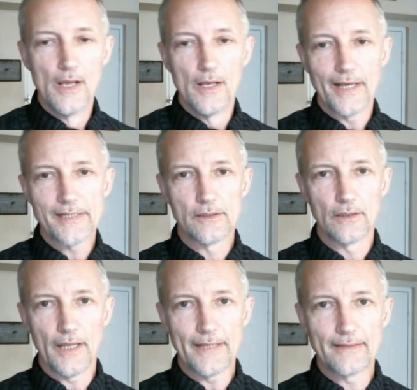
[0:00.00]
I still
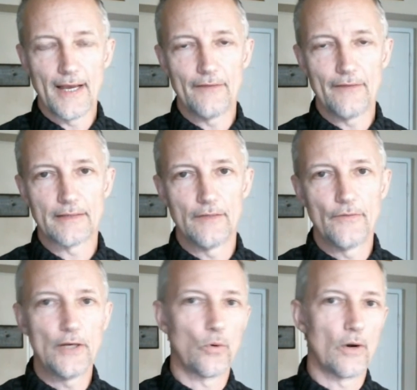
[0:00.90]
like to have activity
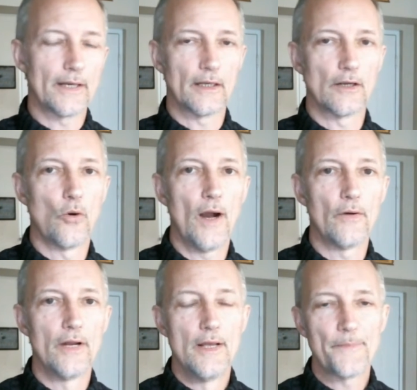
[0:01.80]
where I can go out,
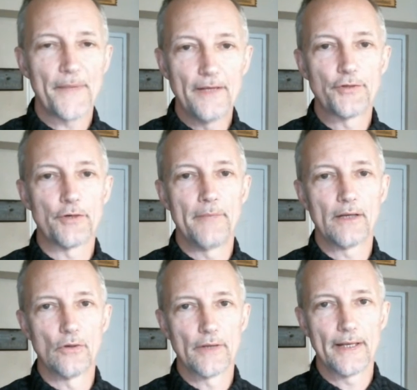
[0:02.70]
intermingle,
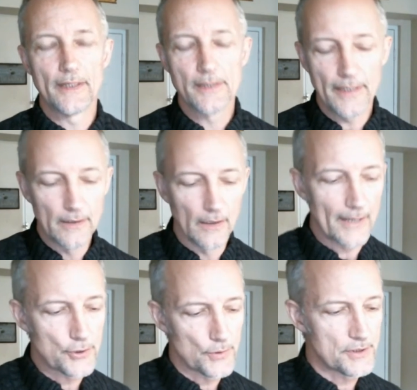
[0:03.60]
get in,
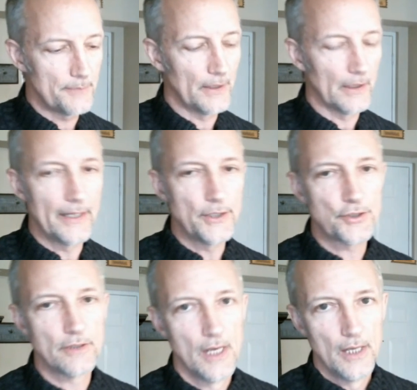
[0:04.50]
intellectual
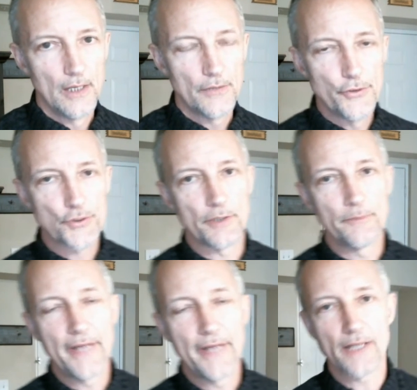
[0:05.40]
stimulation, do
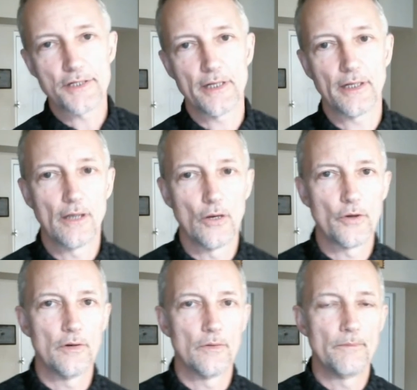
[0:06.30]
some dancing, go
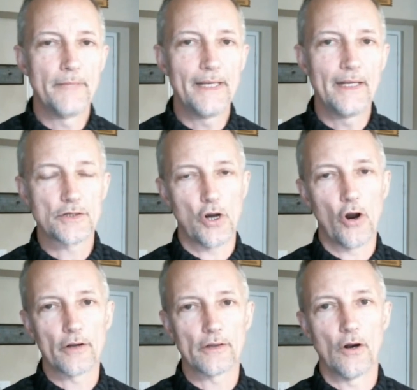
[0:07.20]
to meetings, art